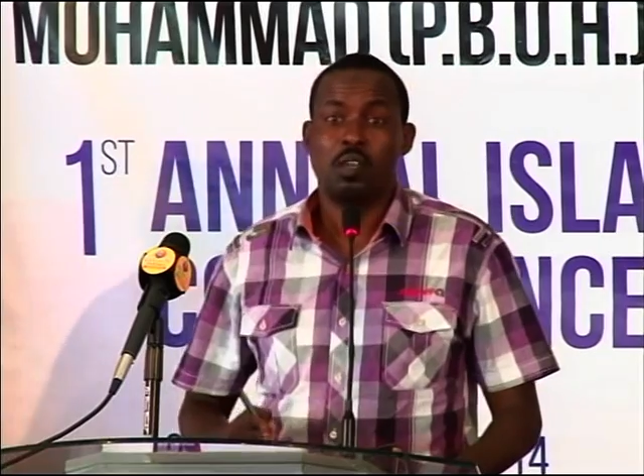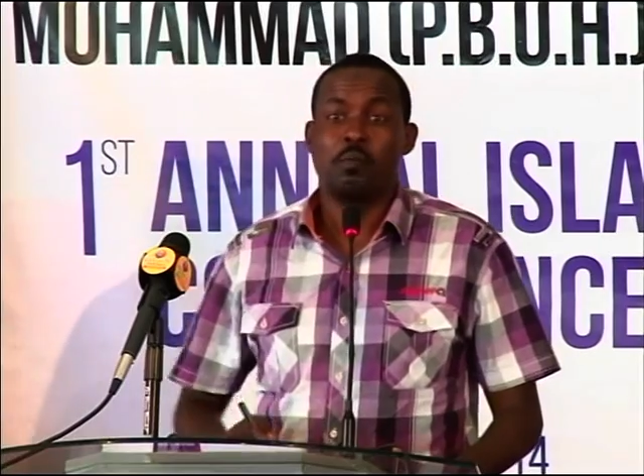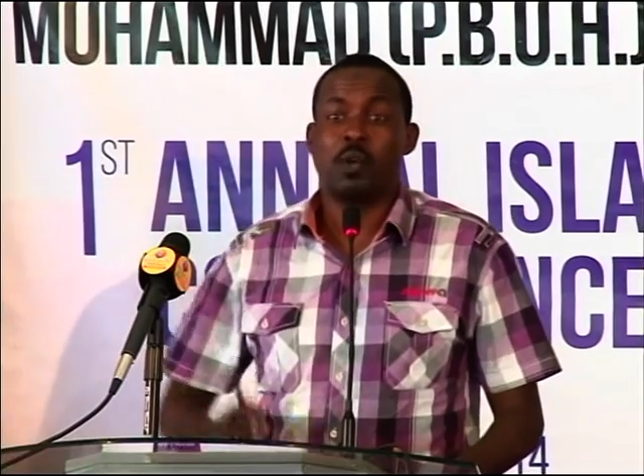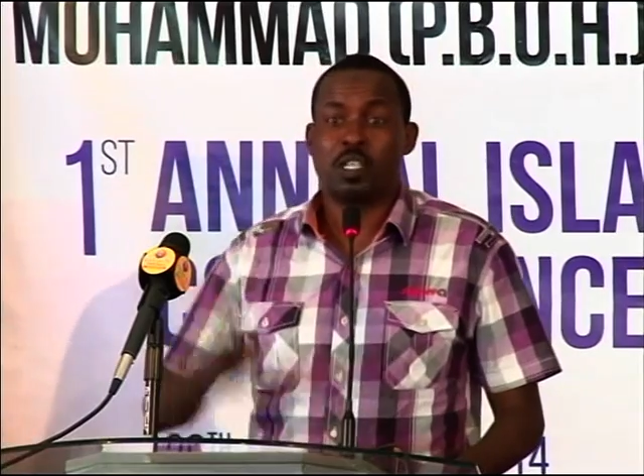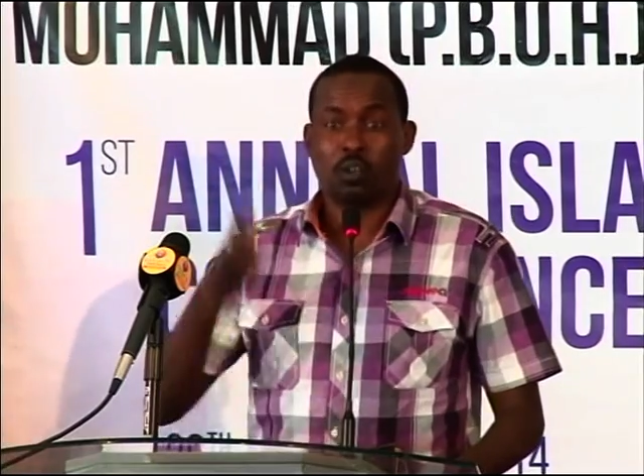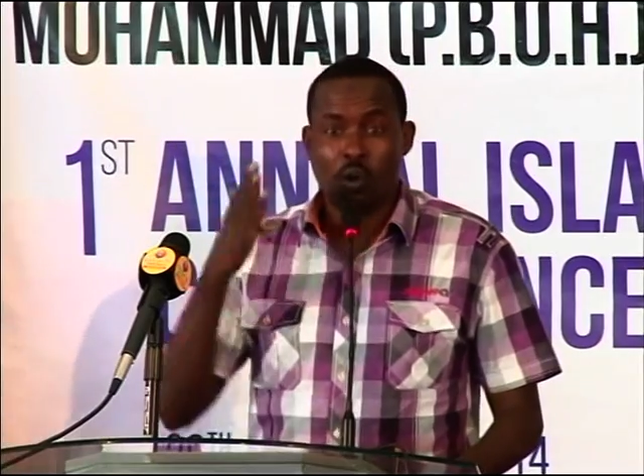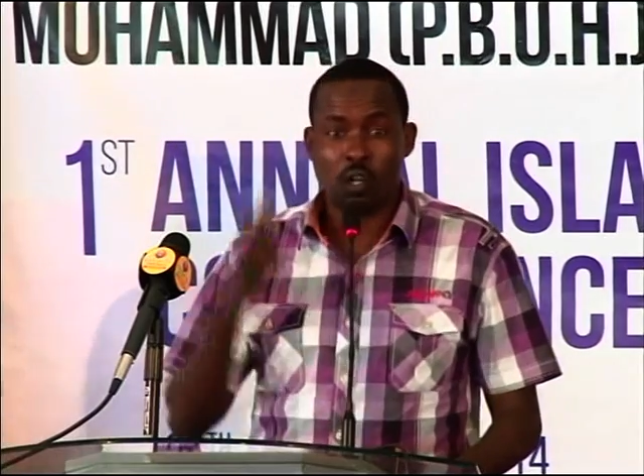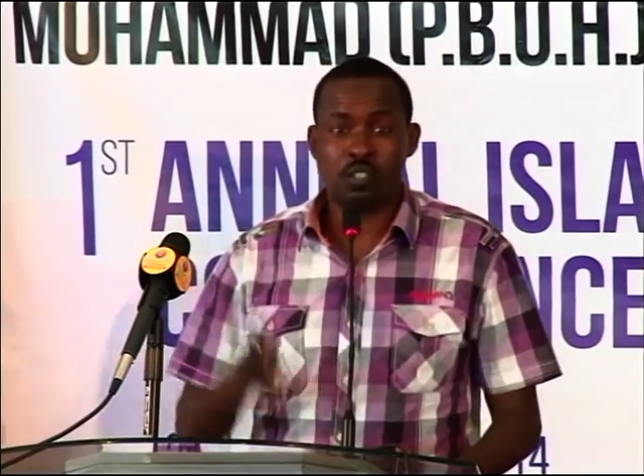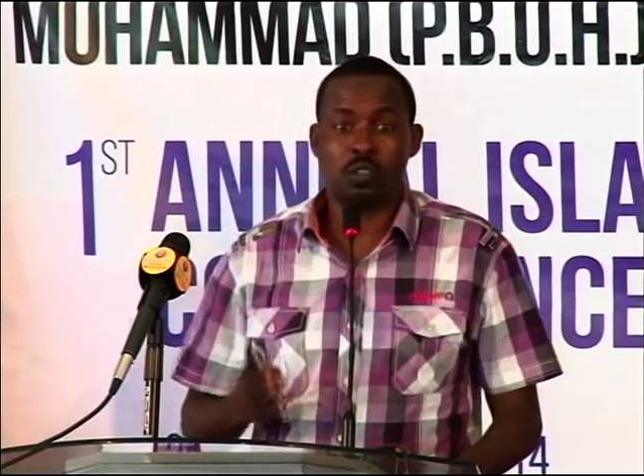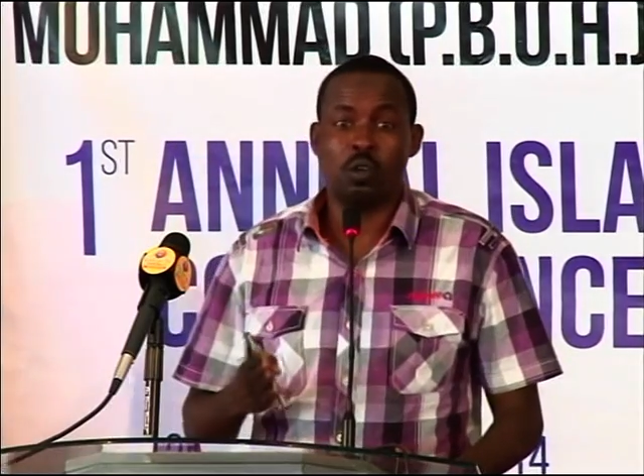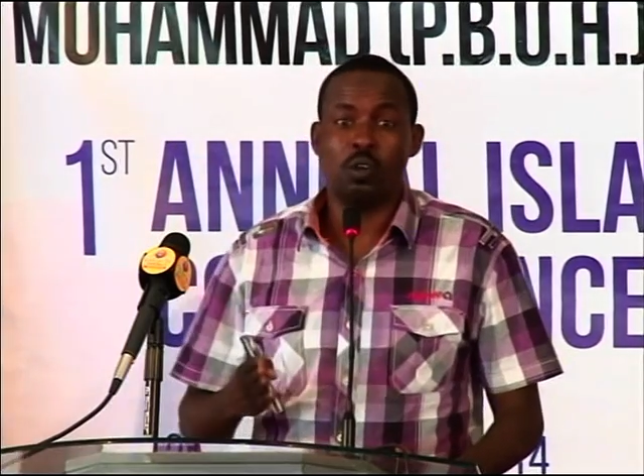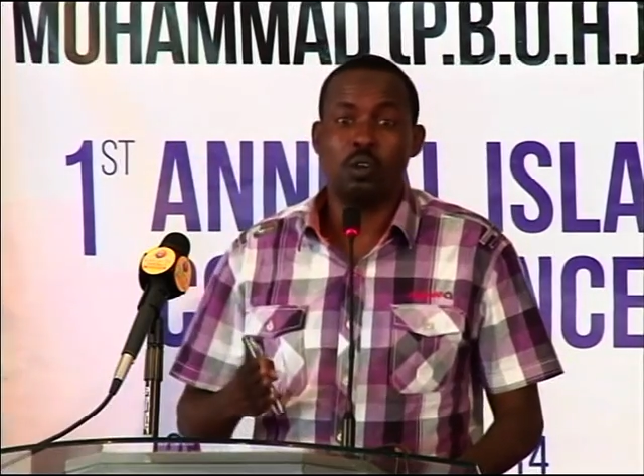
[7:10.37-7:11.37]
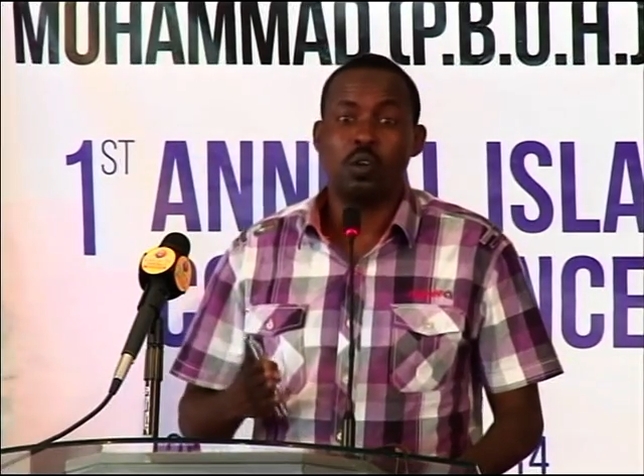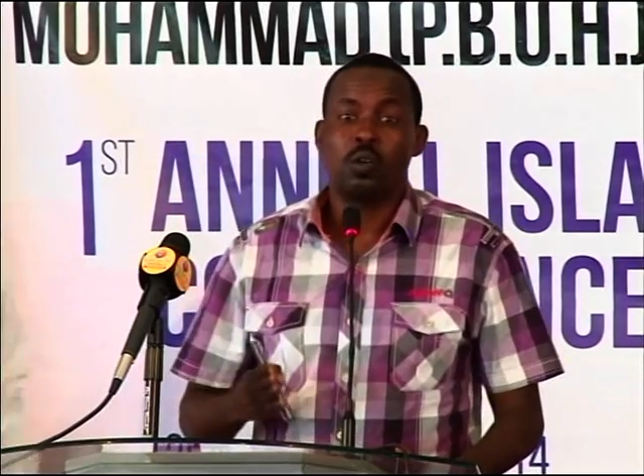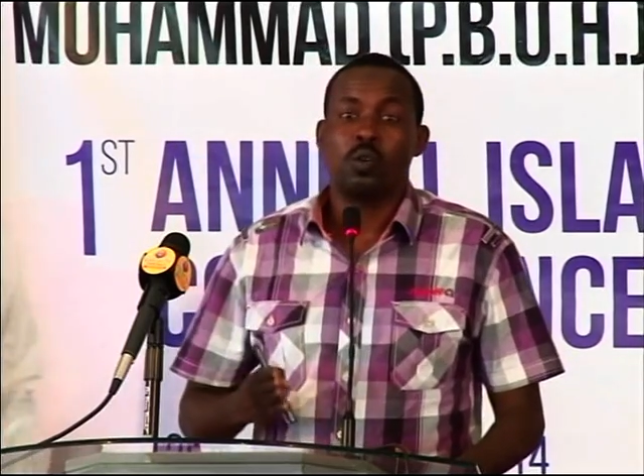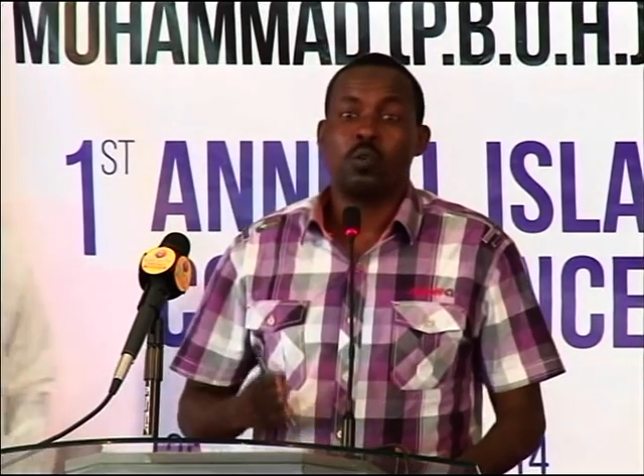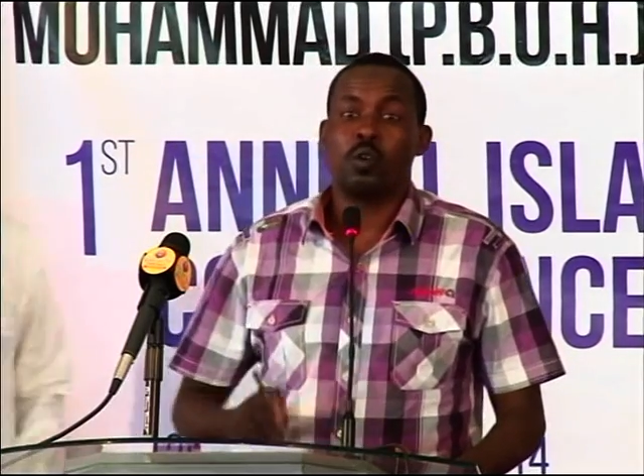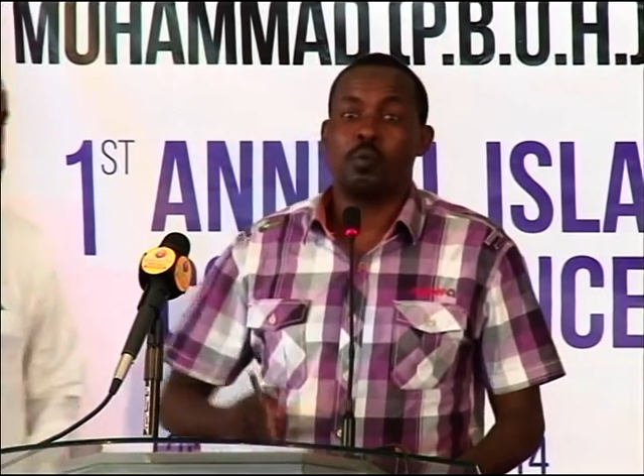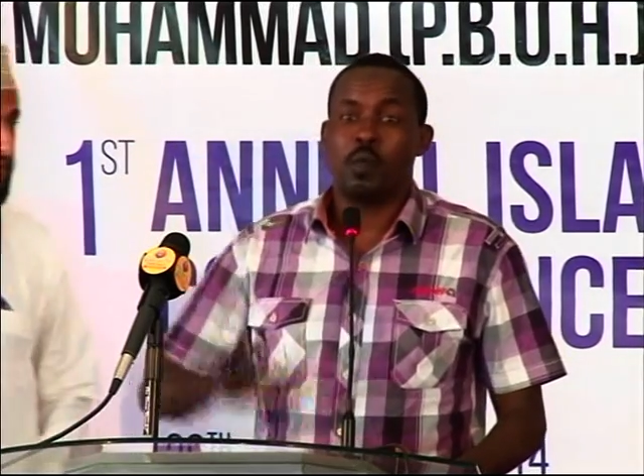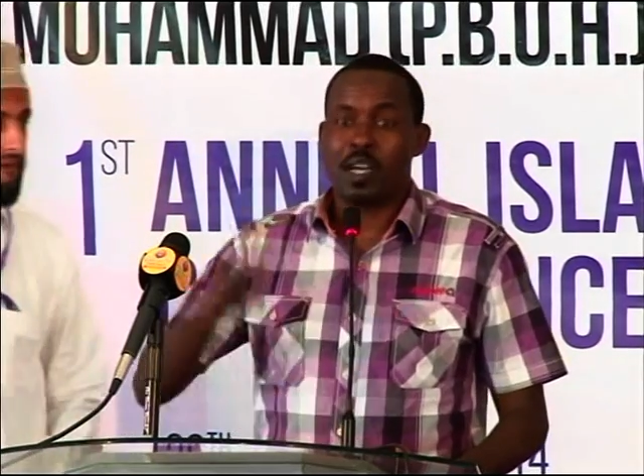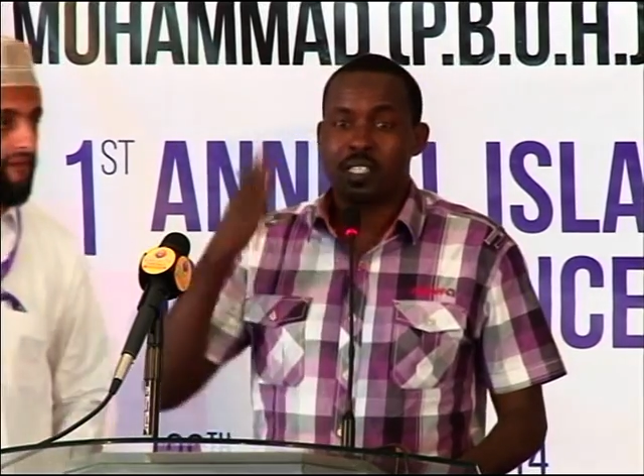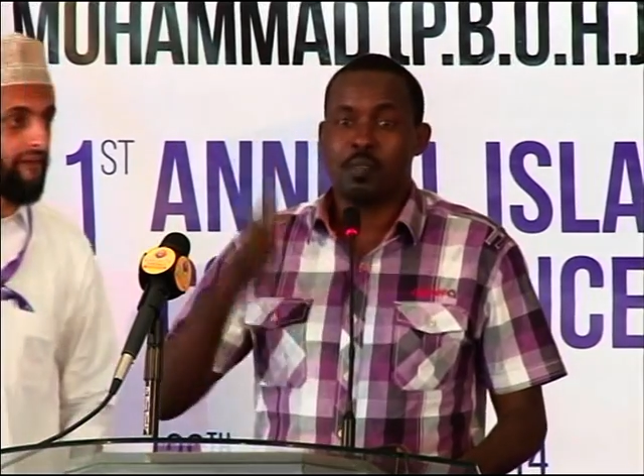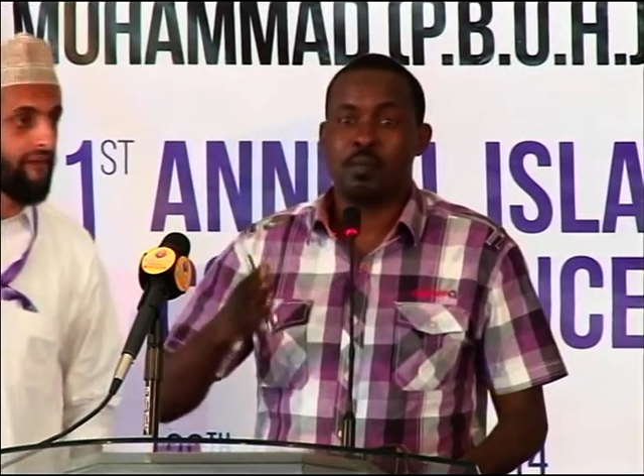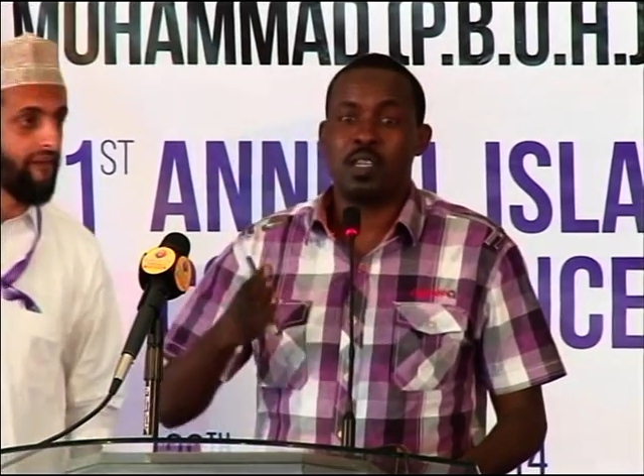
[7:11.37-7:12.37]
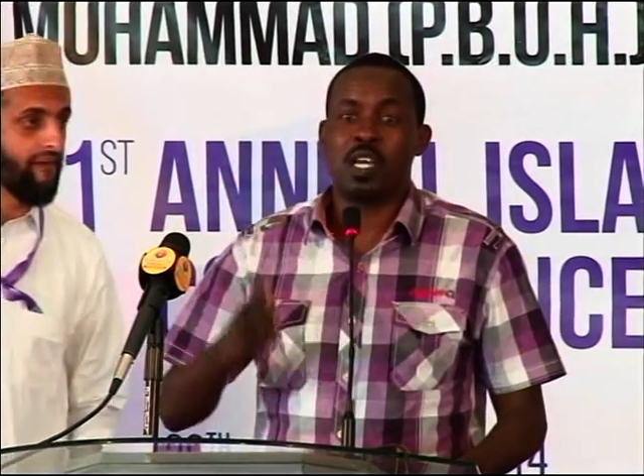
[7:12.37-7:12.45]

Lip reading: But also, we must be